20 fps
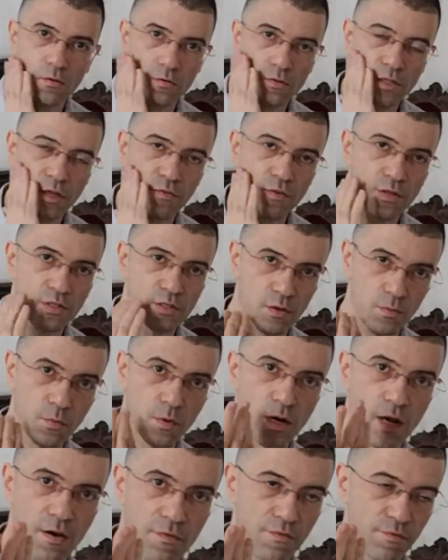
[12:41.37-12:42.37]
say for example, when
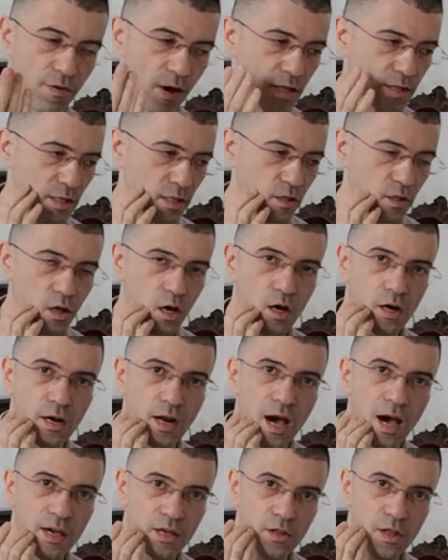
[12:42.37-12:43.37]
I've had it done,
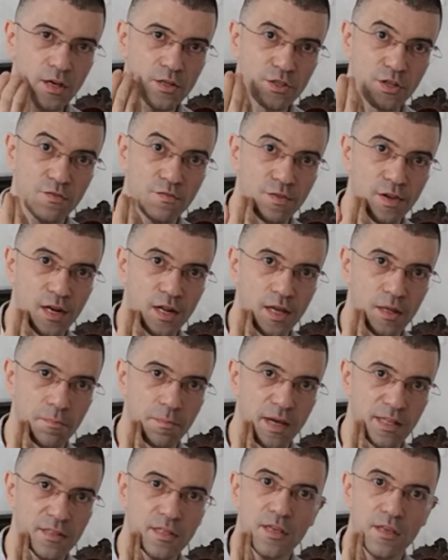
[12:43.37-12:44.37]
I could actually feel it in my
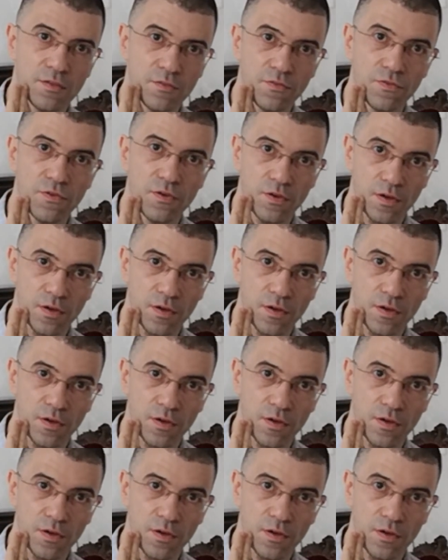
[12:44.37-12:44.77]
teeth,